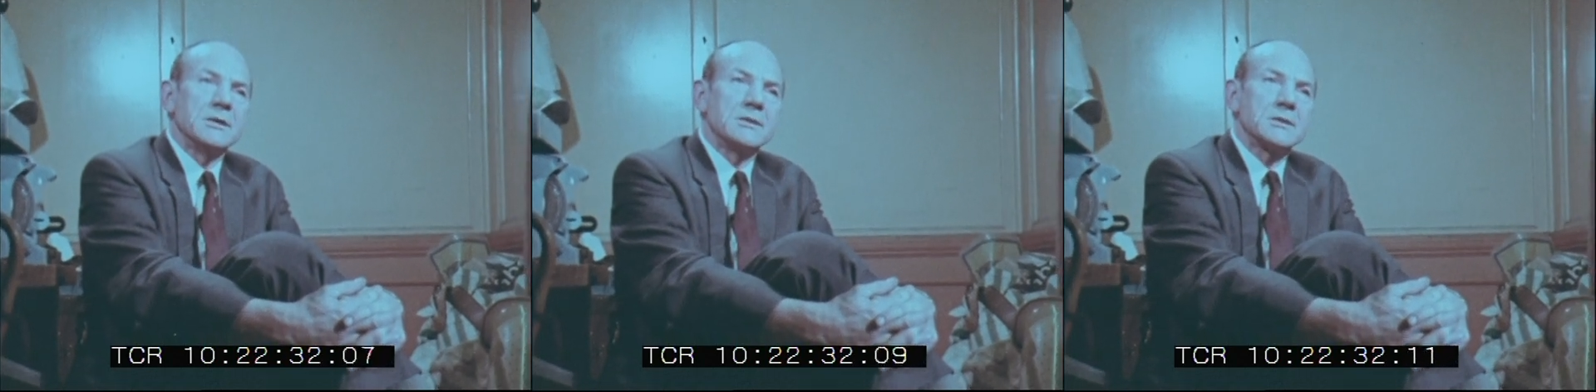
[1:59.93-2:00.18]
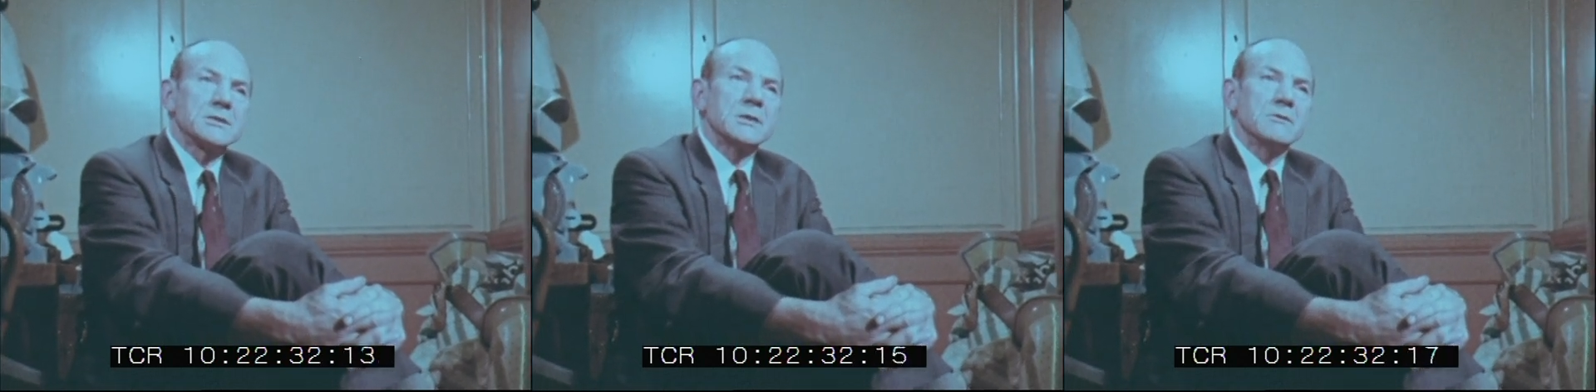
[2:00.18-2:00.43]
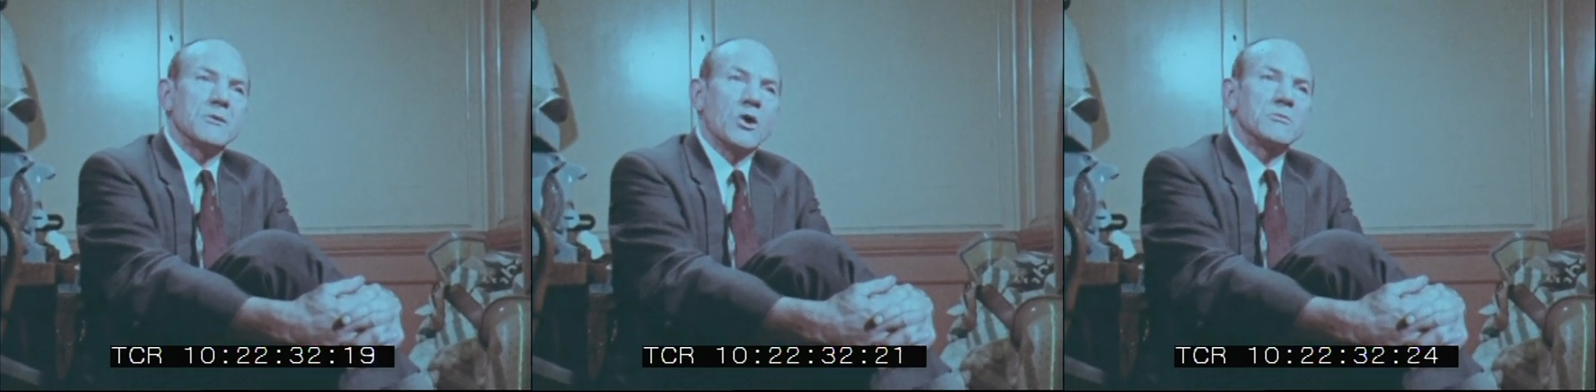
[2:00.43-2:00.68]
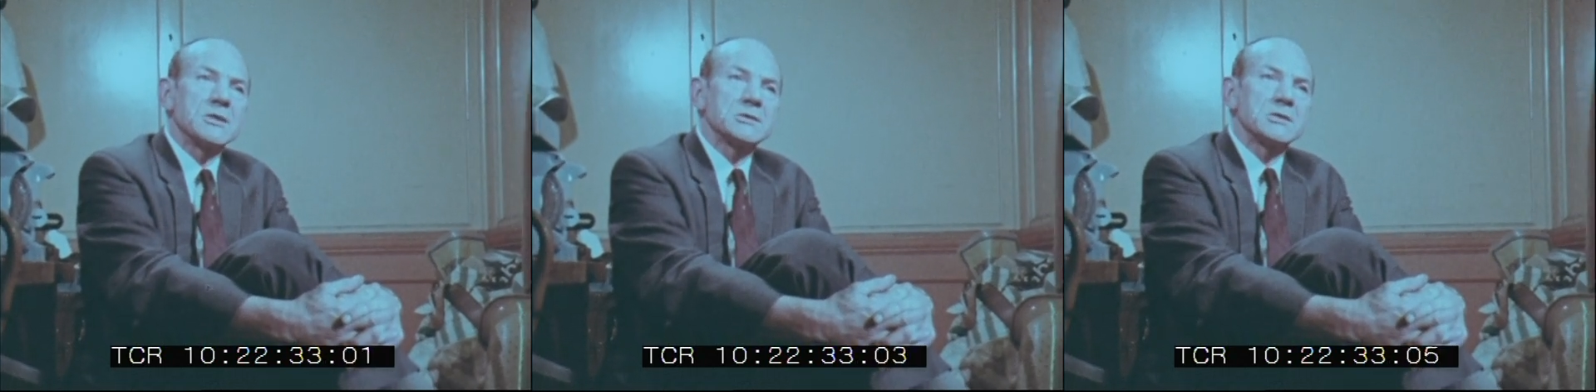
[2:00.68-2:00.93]
And there's no
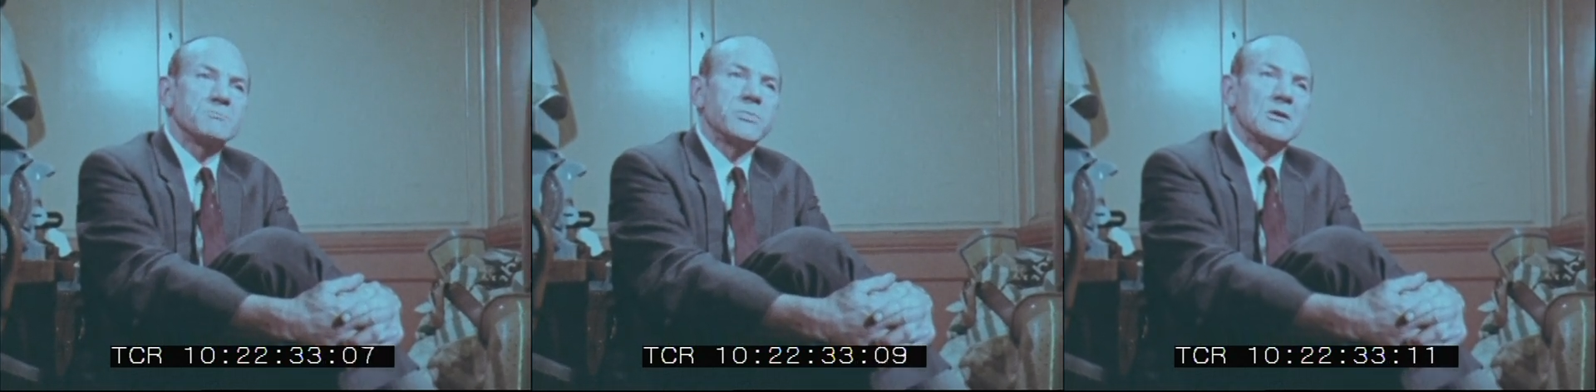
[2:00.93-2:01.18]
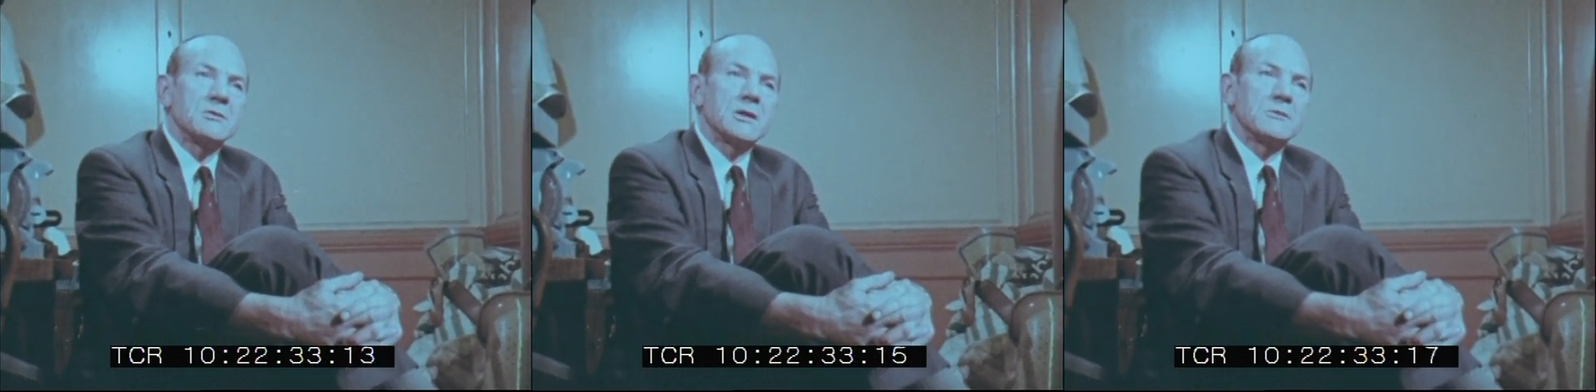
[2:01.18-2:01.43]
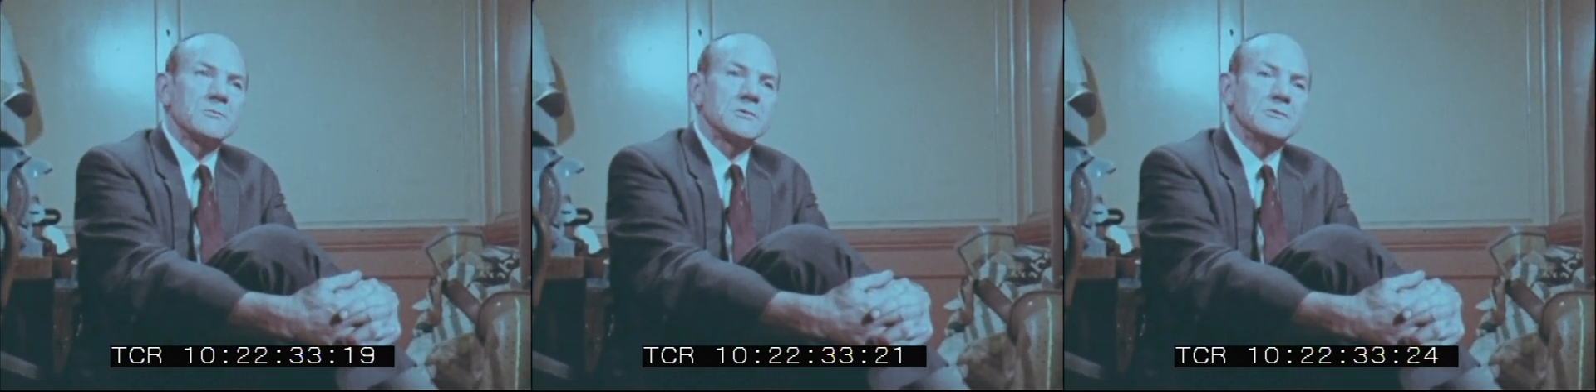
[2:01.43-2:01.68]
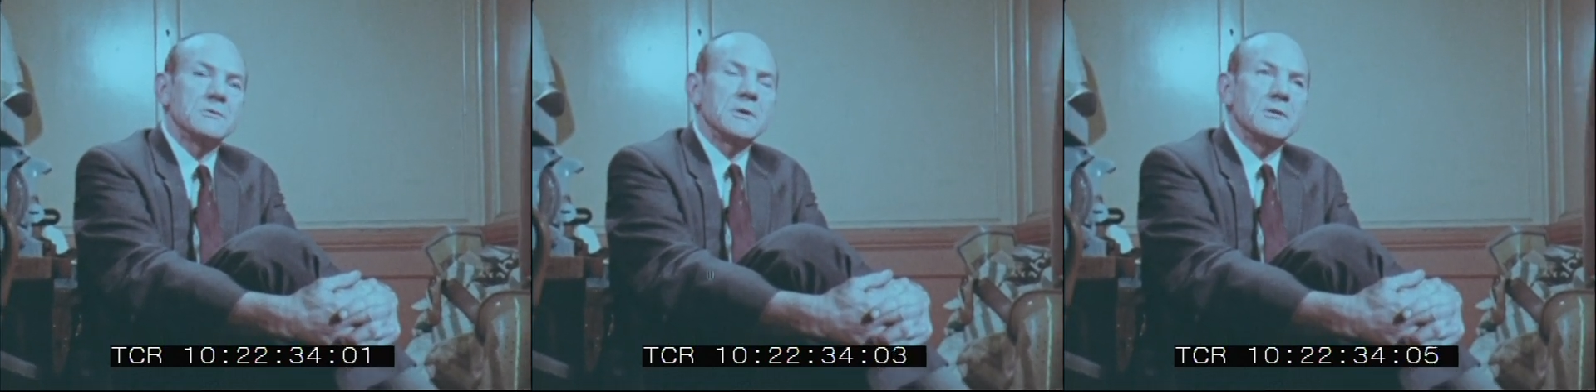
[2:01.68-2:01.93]
hope, and it's just pot luck whether
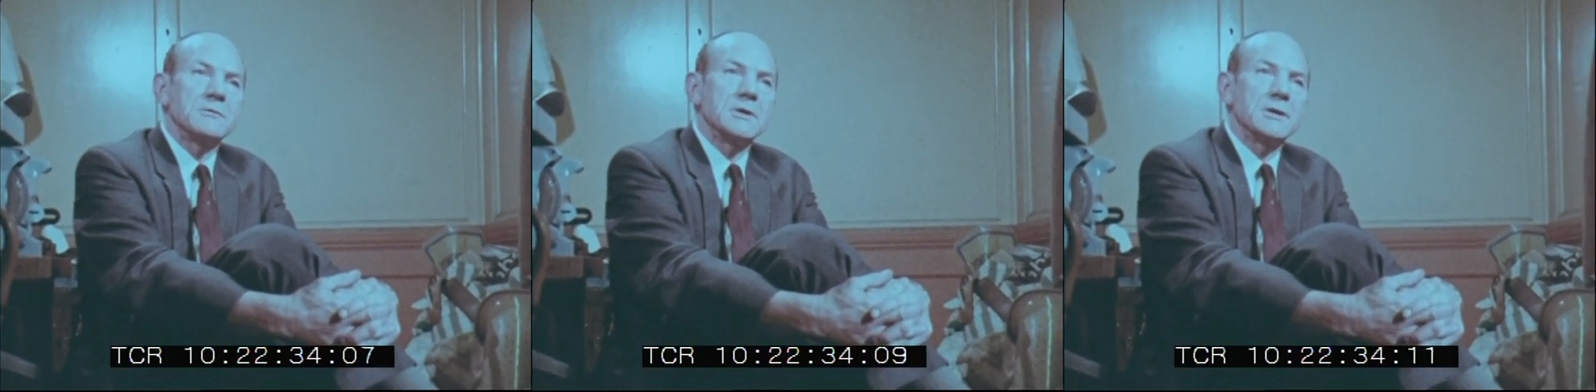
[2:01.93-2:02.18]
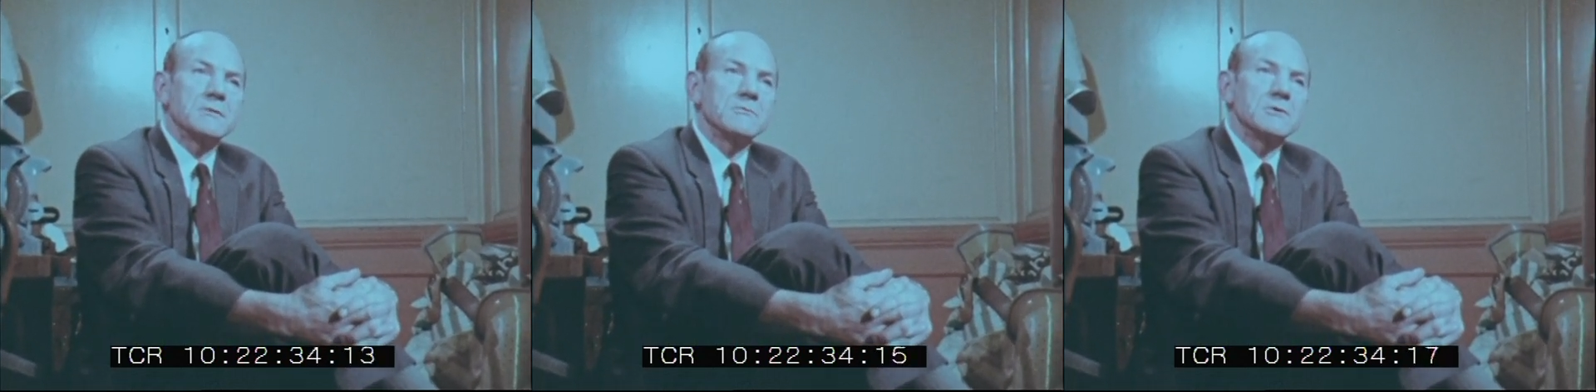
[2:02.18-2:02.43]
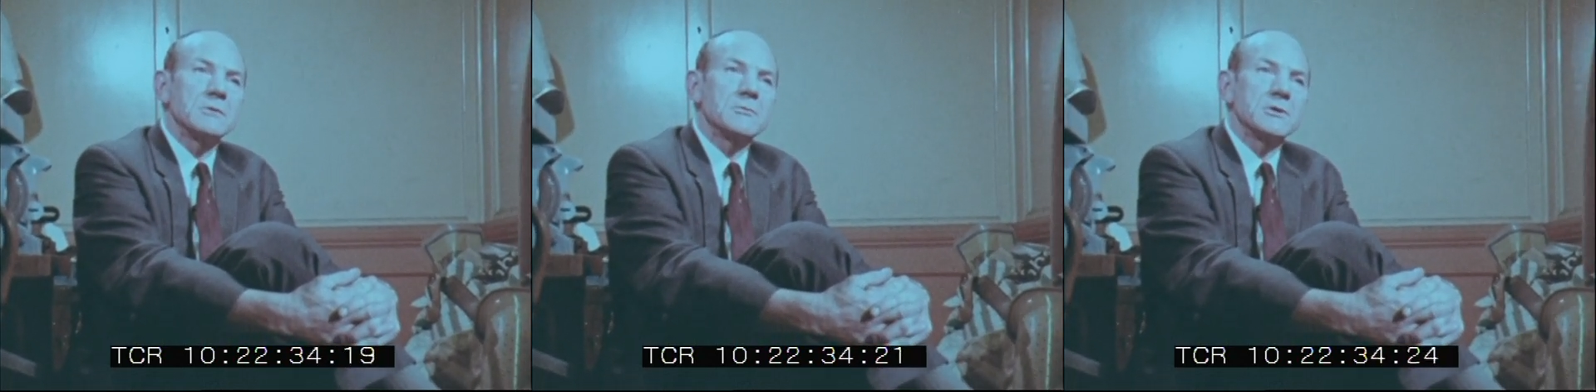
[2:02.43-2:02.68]
you go down or anybody